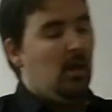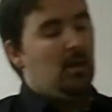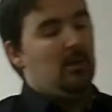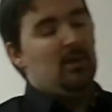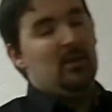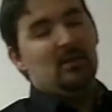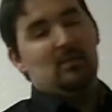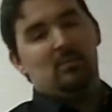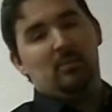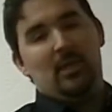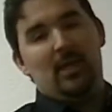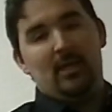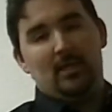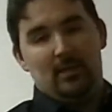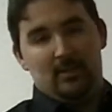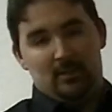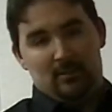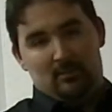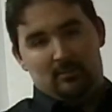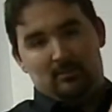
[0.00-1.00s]
a nice
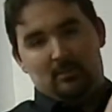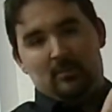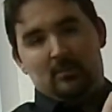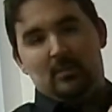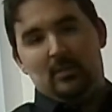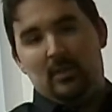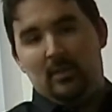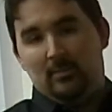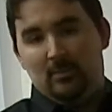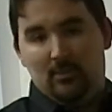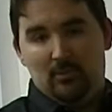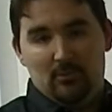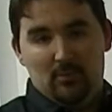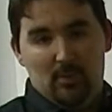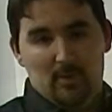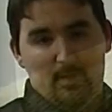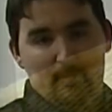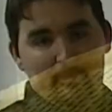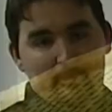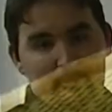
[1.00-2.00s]
blanket to keep you
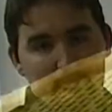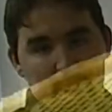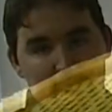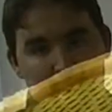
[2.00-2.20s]
warm,